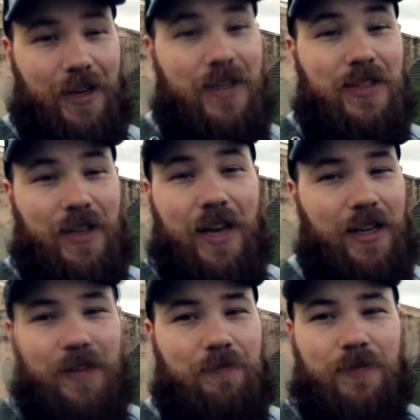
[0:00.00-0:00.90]
that's not,
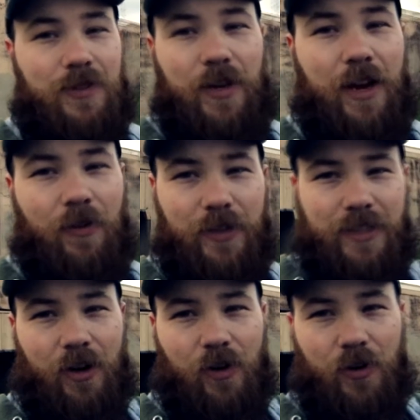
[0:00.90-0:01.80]
you can't really
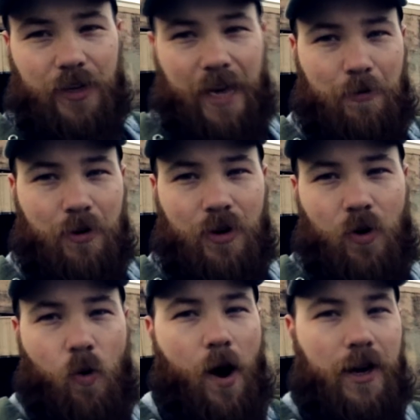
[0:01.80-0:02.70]
tell on camera
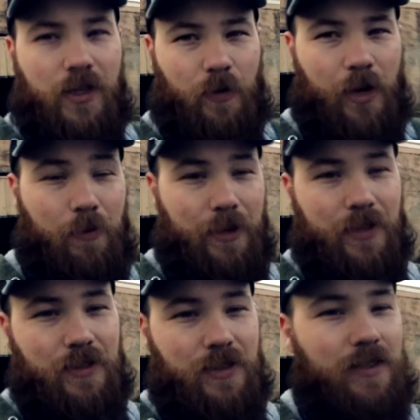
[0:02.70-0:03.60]
quite as well, but
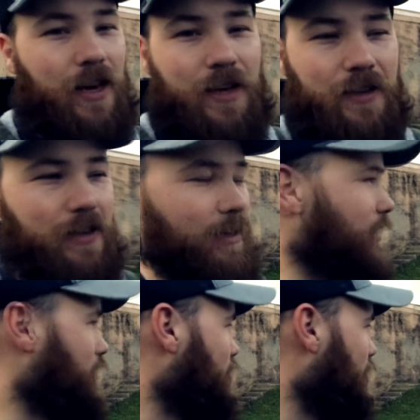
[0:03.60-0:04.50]
it's not
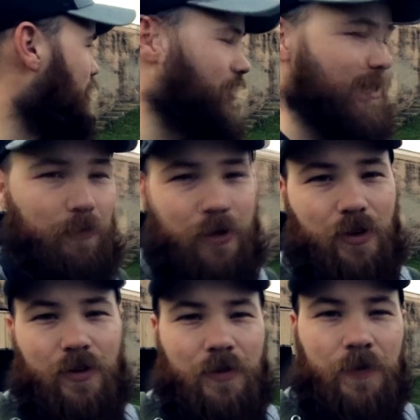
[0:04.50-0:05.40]
a, it's a very steep
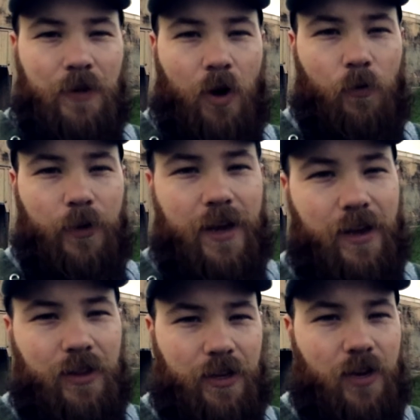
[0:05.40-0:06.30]
hill. Hopefully
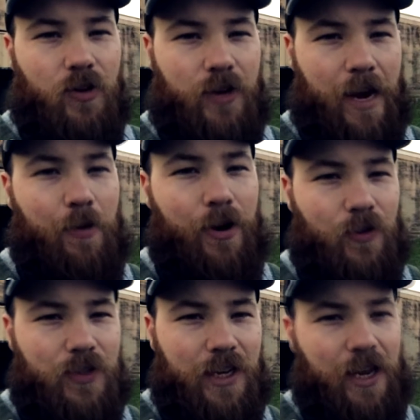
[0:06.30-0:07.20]
the other camera
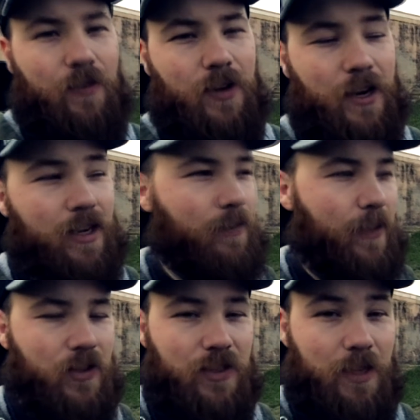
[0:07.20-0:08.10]
angles kind of gave you an idea of
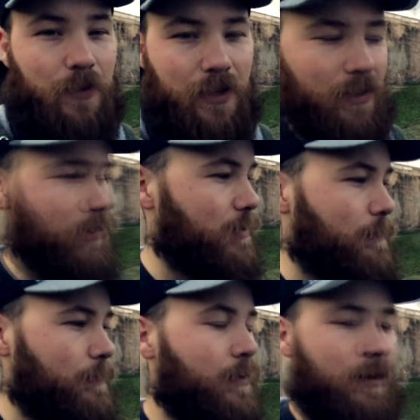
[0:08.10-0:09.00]
how steep that is.
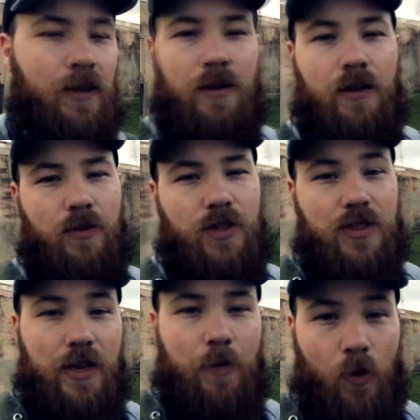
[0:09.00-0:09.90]
The
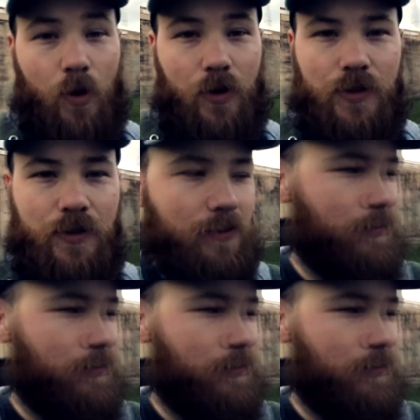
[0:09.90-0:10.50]
Viscous coupler works.